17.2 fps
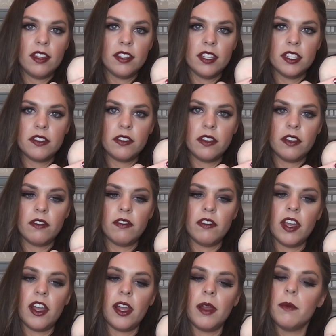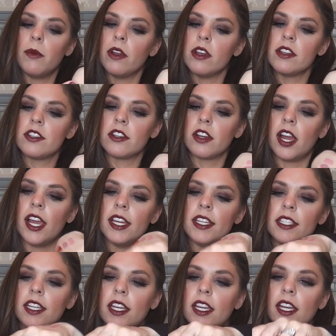These feel very
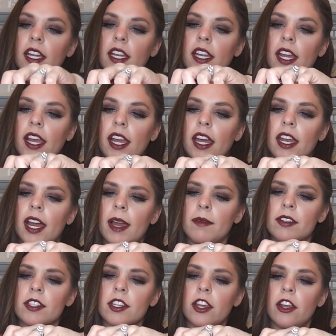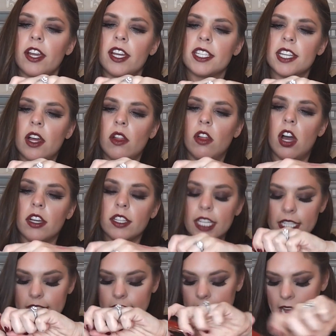moisturizing, and I'm just curious how long
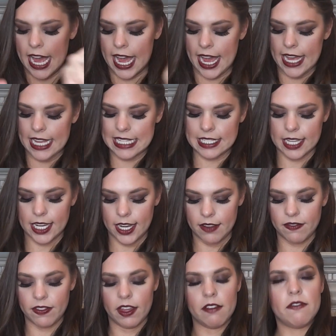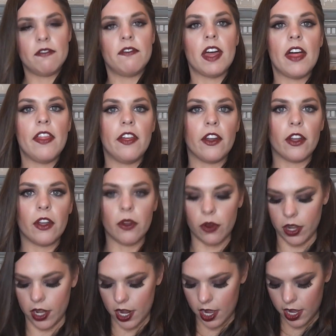these last and if they feather
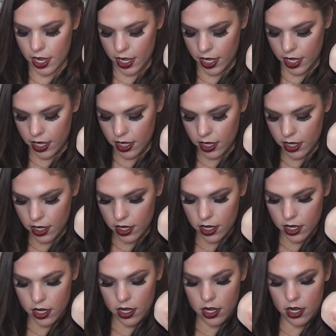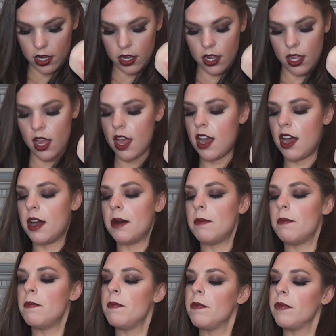or not.
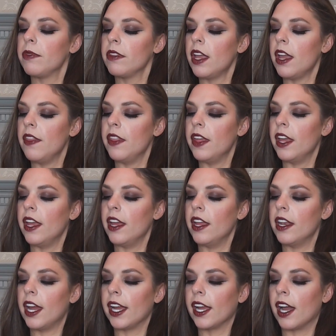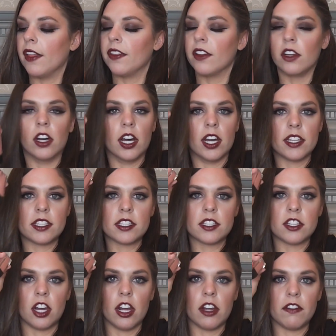And then I got the gloss
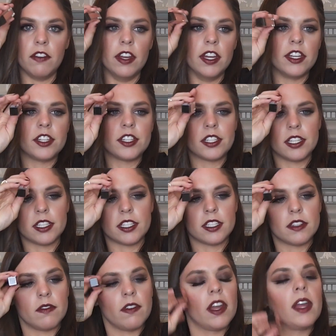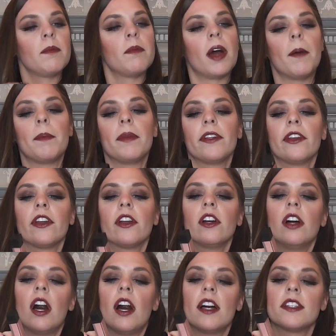Starfish. This is a very popular
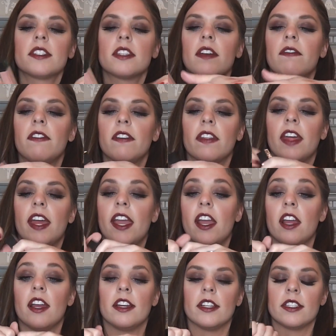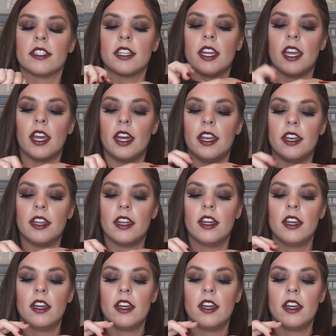gloss of theirs, and